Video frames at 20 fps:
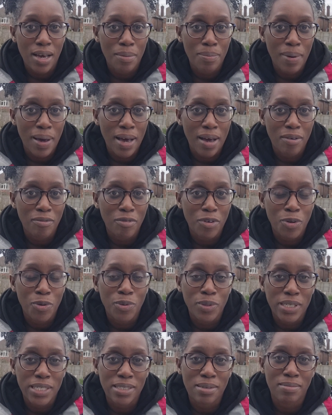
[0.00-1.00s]
about
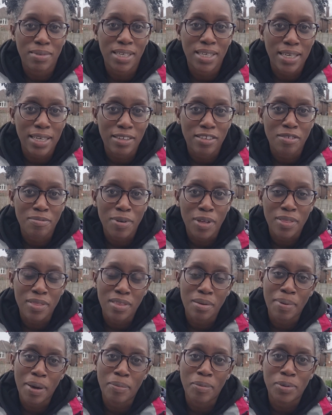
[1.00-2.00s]
recording something each
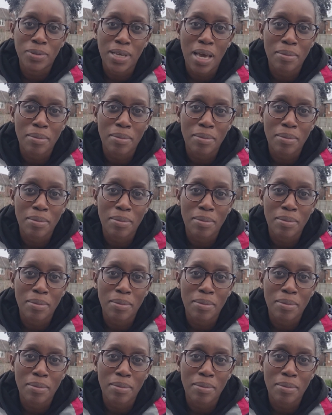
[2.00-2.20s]
month about what's